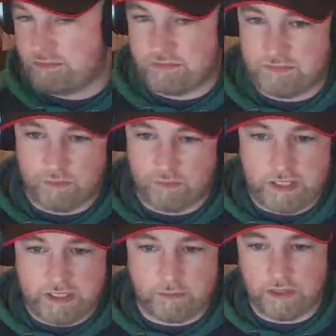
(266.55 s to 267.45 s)

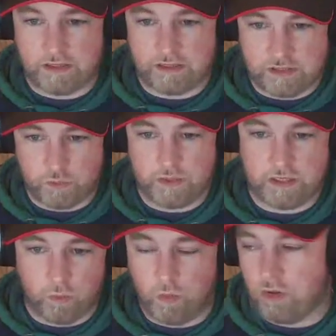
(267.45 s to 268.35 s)
Weaker buildings, weaker
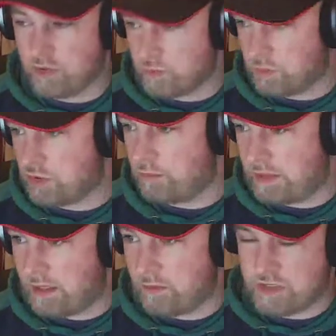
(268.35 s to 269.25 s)
walls will come
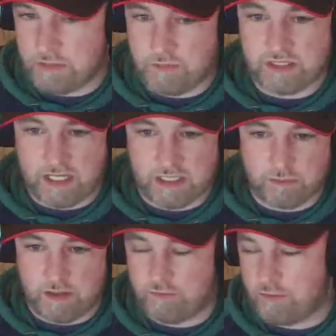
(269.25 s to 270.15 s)
down, chimney stacks
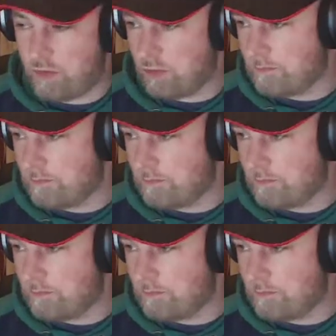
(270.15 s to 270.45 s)
might fall,